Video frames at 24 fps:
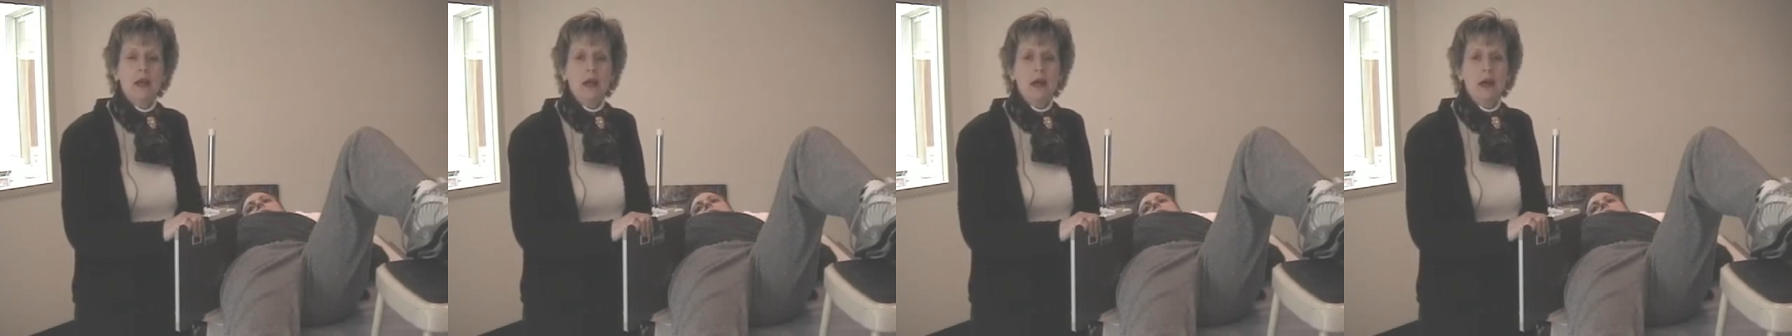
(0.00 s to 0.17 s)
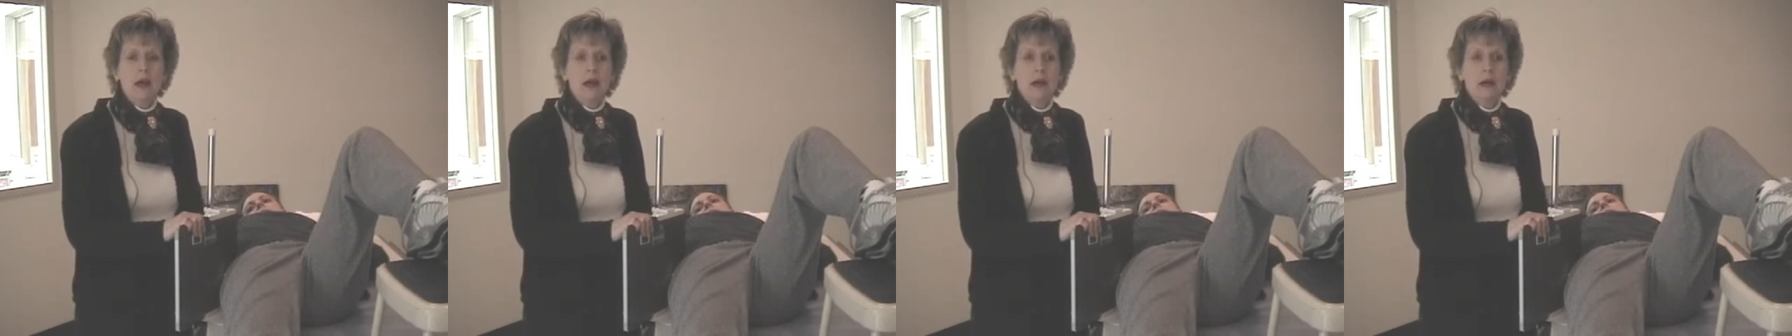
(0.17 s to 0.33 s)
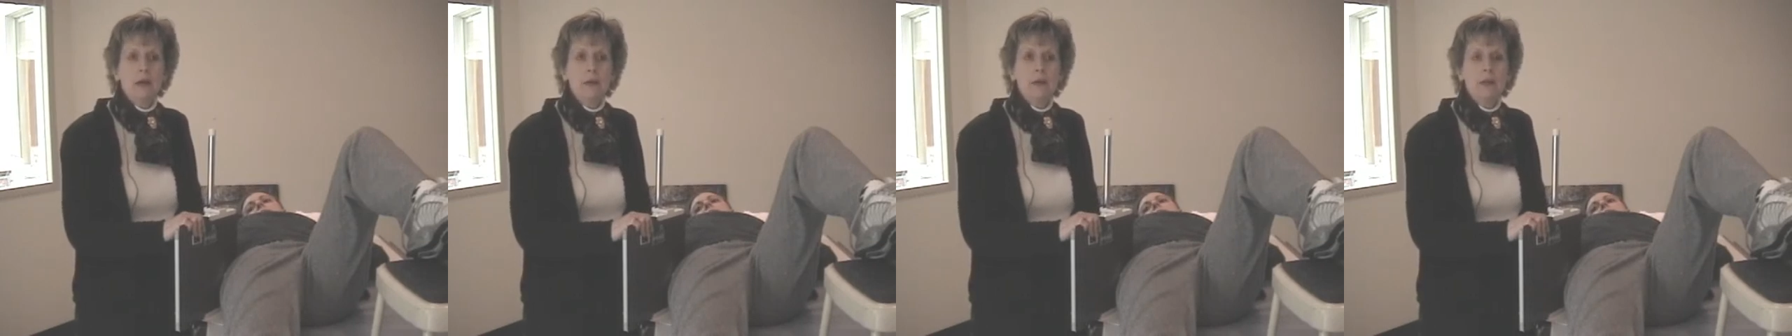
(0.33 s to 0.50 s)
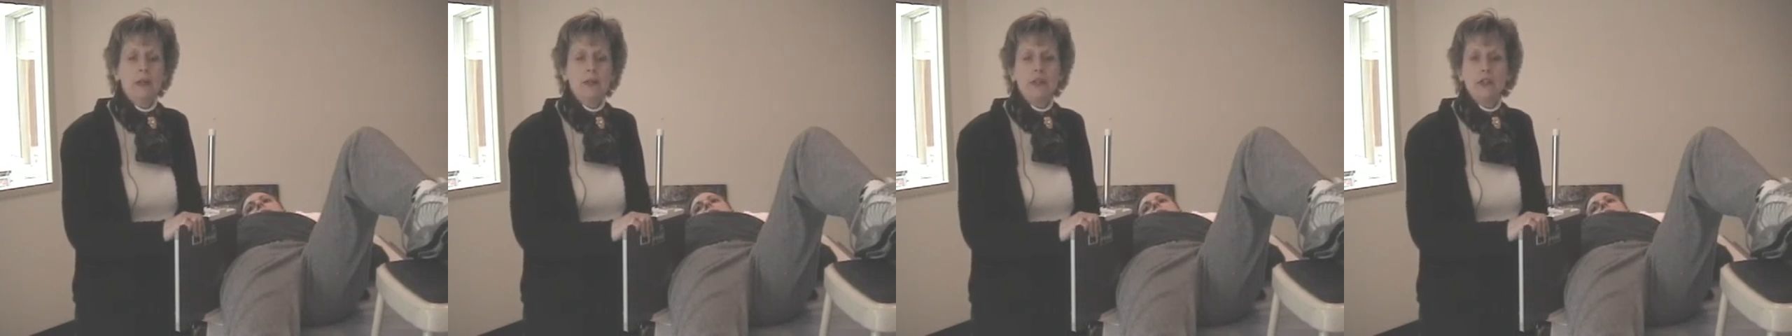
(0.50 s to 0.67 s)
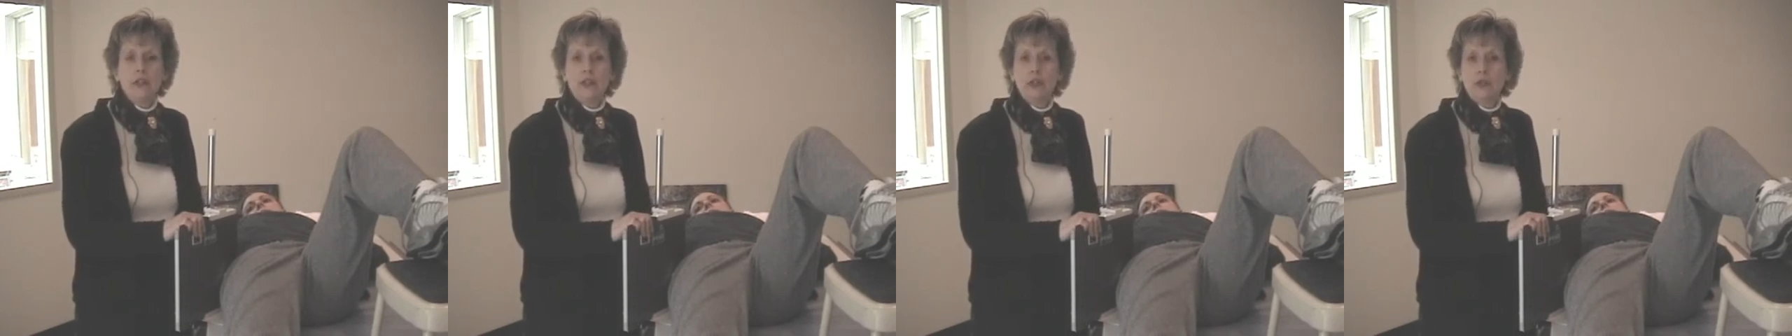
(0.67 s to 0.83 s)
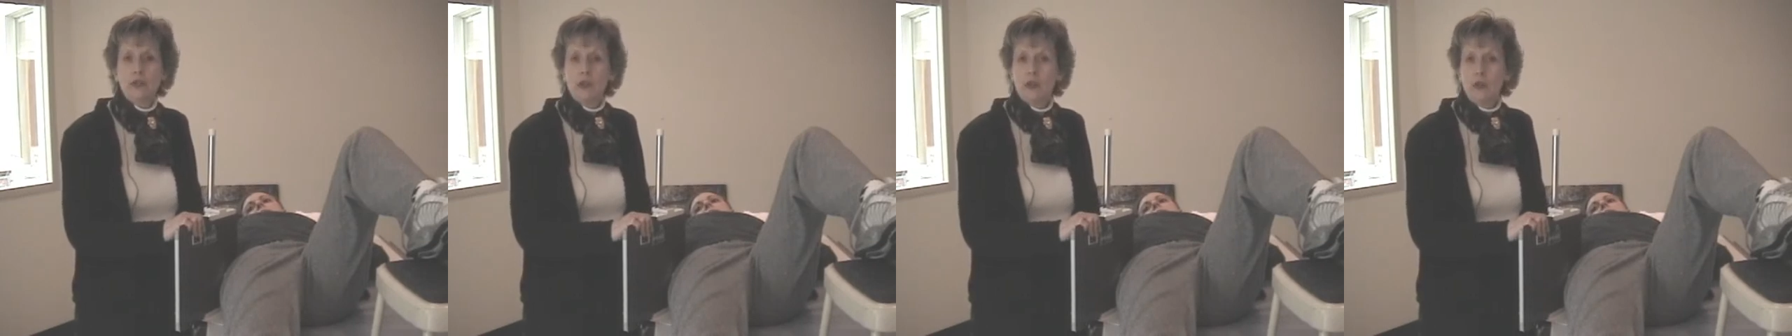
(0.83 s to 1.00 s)

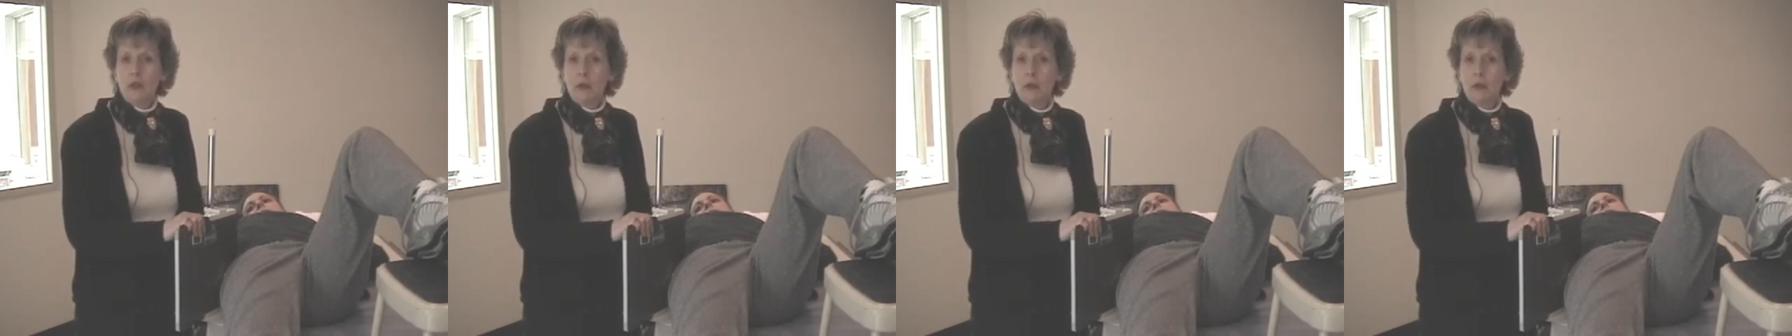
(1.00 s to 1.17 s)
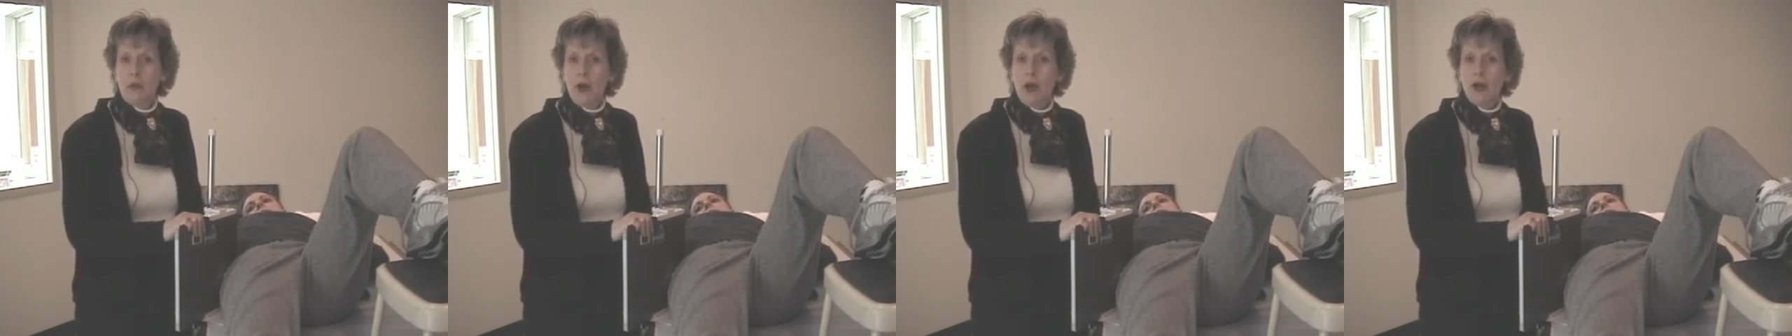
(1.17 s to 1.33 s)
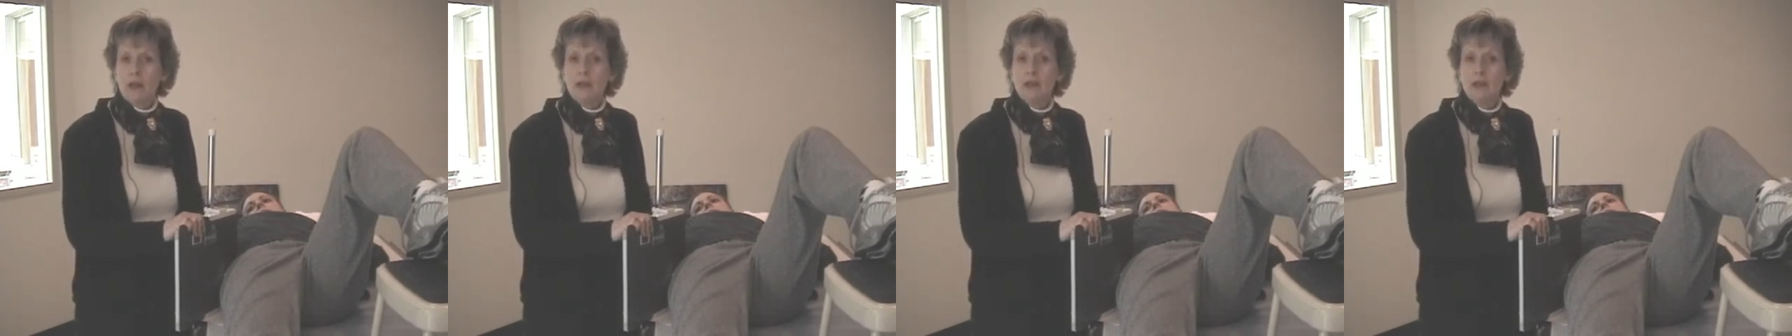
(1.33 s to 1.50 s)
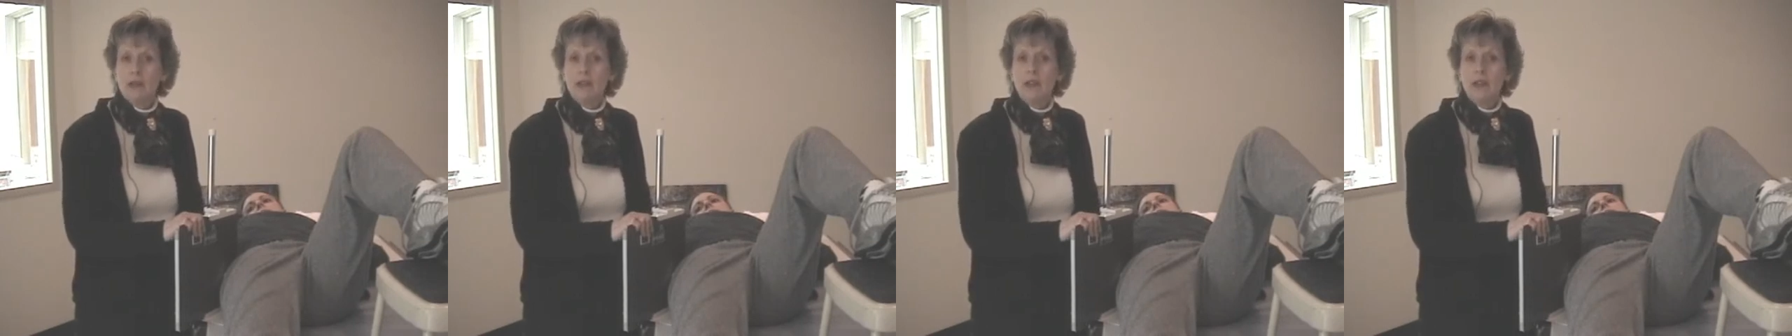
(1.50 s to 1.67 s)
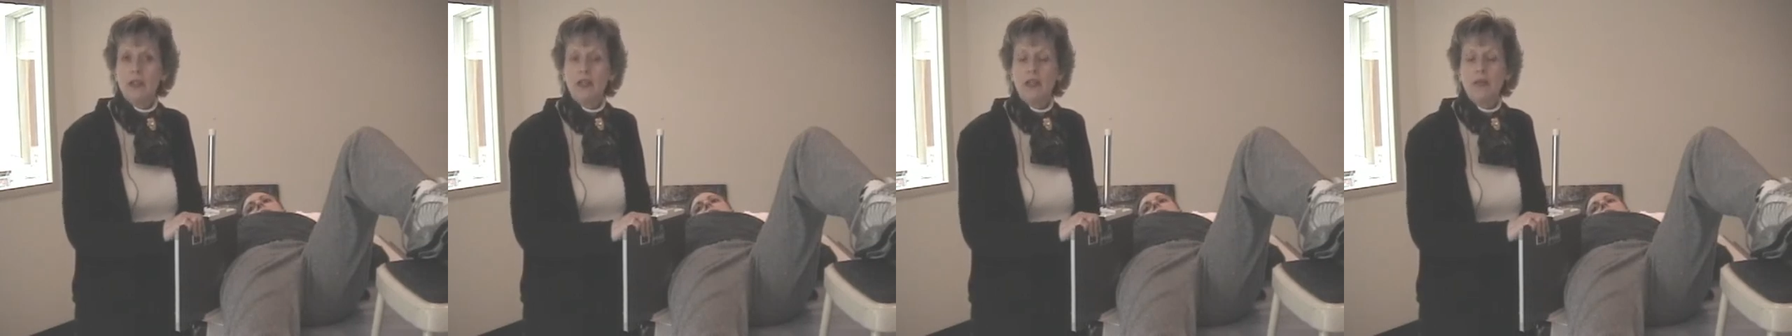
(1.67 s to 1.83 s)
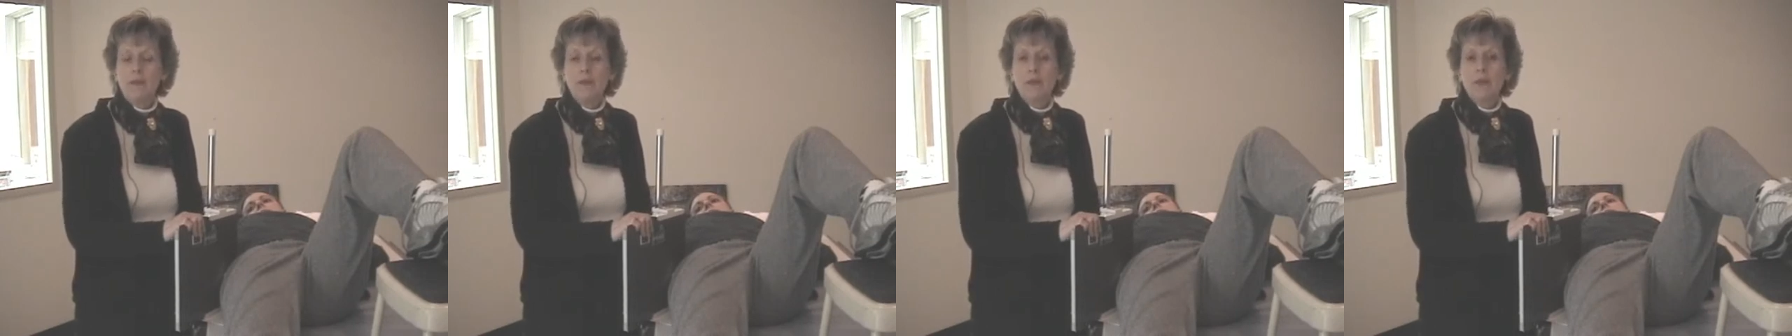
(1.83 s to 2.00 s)
ischial
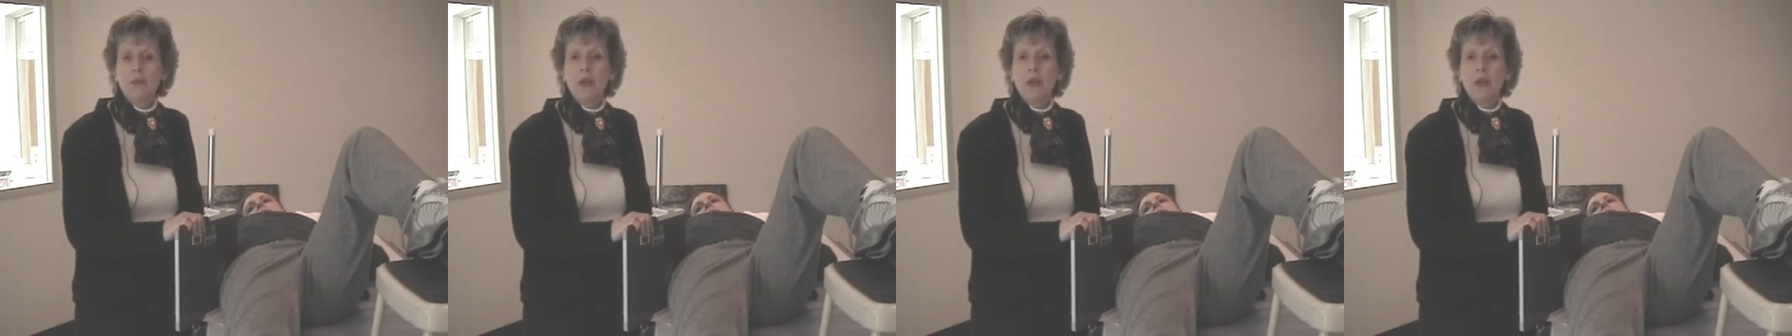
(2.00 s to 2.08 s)
tuberosity,